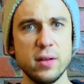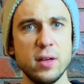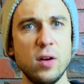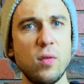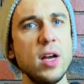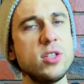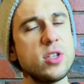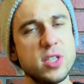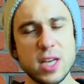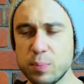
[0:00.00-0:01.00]
right? So
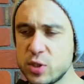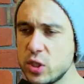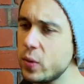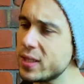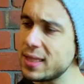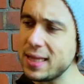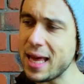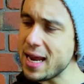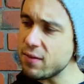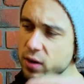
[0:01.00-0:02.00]
step 2 is let
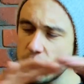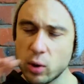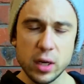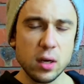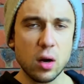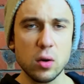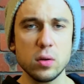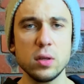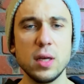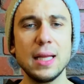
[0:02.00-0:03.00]
everybody know.
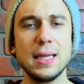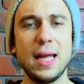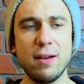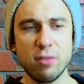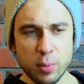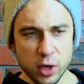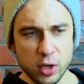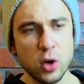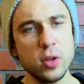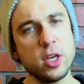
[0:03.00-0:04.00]
Let everybody know
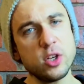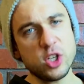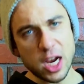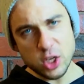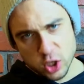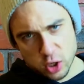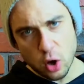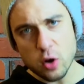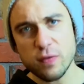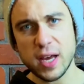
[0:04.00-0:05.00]
that you're changing your
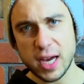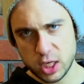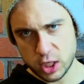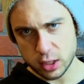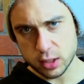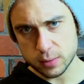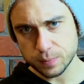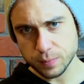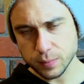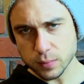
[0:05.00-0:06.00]
notifications.
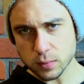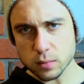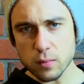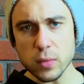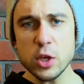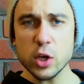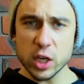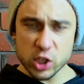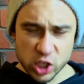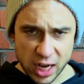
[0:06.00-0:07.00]
You can
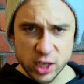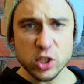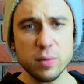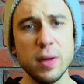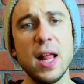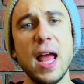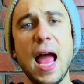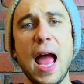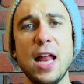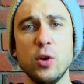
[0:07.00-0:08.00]
change them
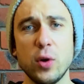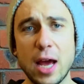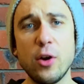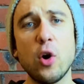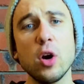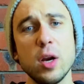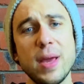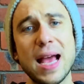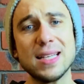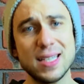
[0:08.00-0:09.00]
and you're now not going to be
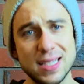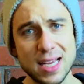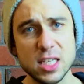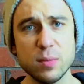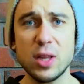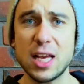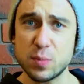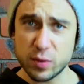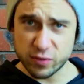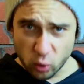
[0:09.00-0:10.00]
as accessible as
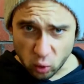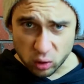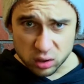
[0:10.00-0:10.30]
before.